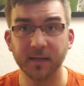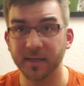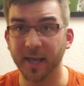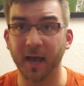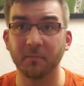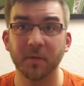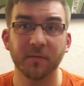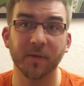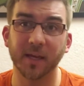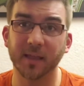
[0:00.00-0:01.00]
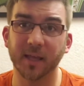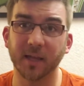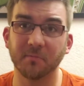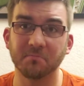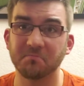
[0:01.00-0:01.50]
Yeah, if
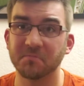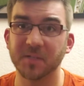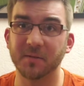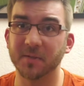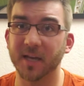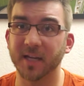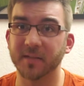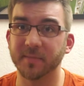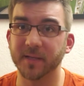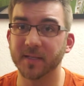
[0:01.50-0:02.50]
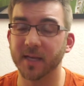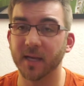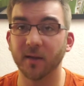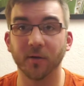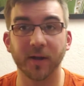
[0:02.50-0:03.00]
anything seems like it's
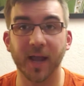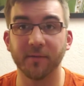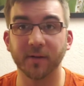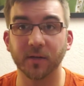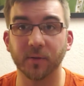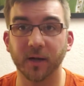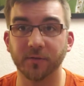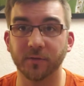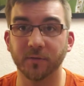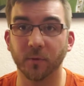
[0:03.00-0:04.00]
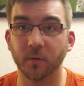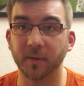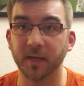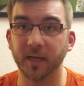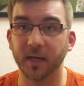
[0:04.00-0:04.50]
missing or you have any questions for
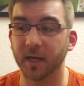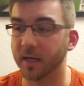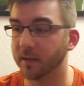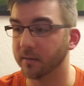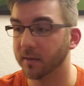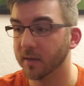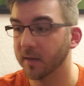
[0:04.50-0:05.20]
me on